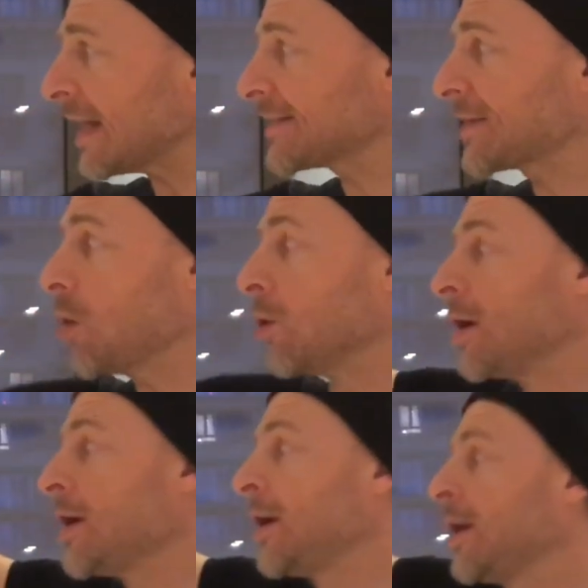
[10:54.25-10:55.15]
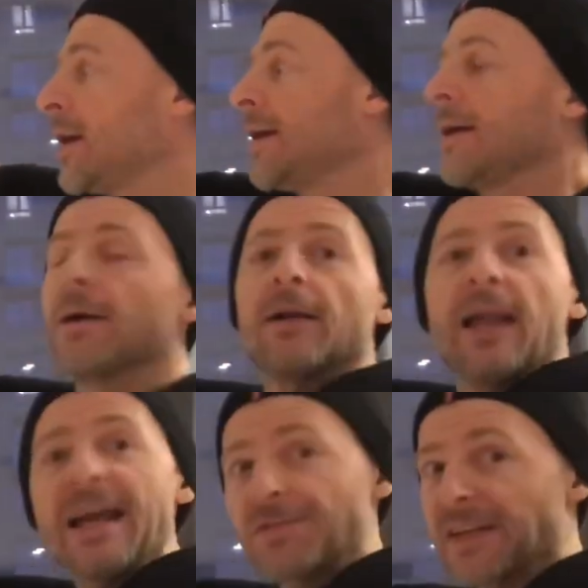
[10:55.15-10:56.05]
So,
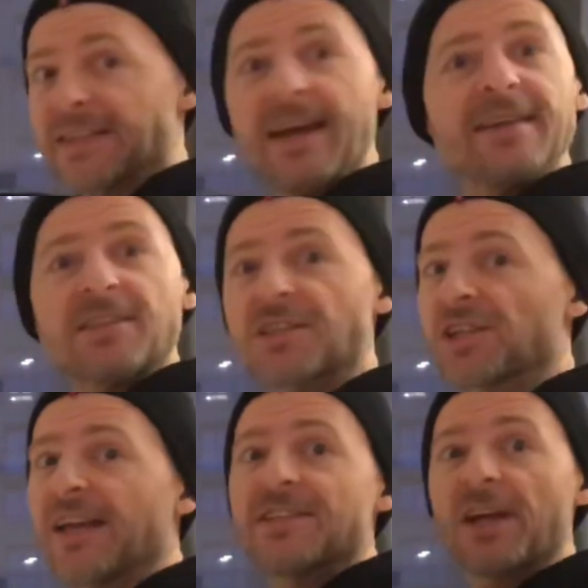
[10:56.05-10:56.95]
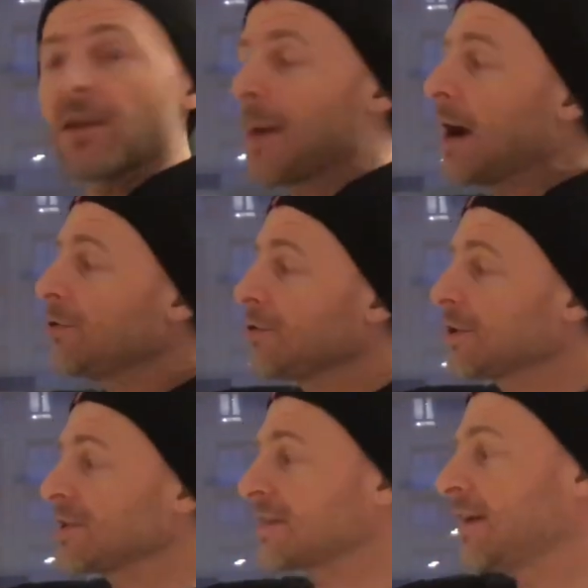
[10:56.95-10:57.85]
last thing to say is just check them out. You
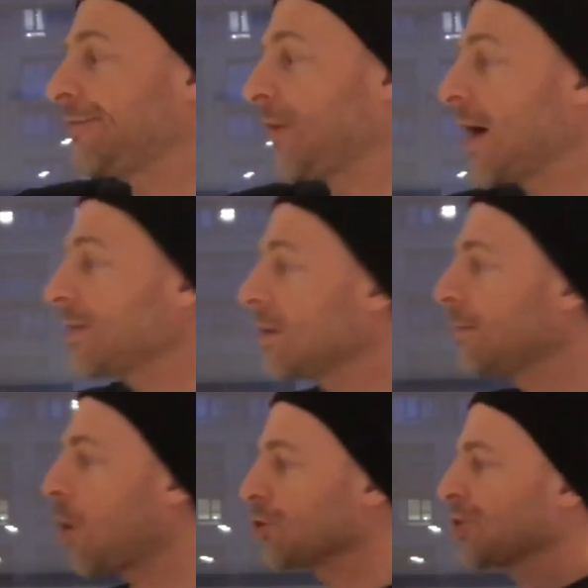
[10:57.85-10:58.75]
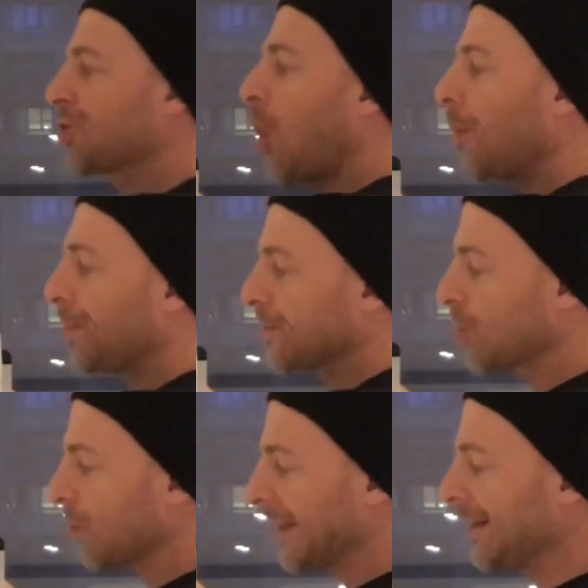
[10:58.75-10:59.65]
can find them on
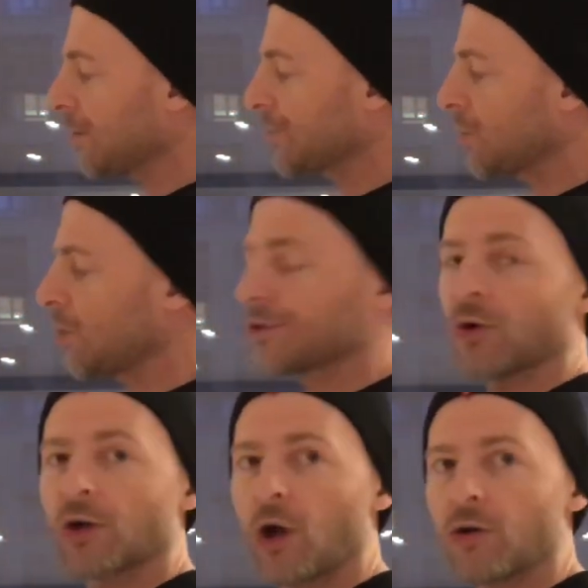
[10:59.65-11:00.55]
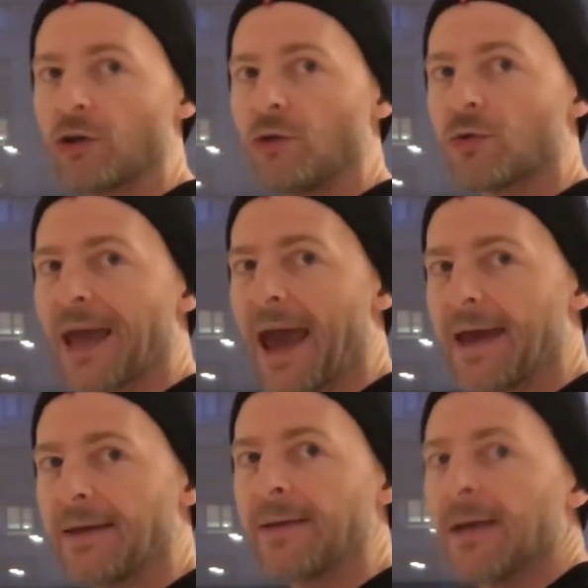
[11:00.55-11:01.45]

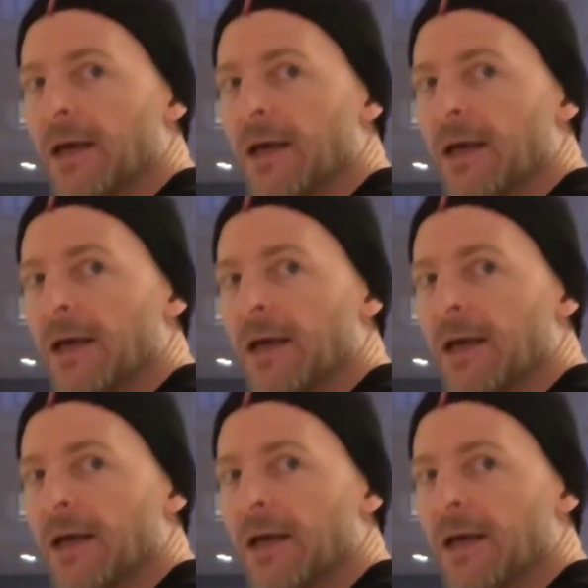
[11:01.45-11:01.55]
shop.ketosource.co.uk.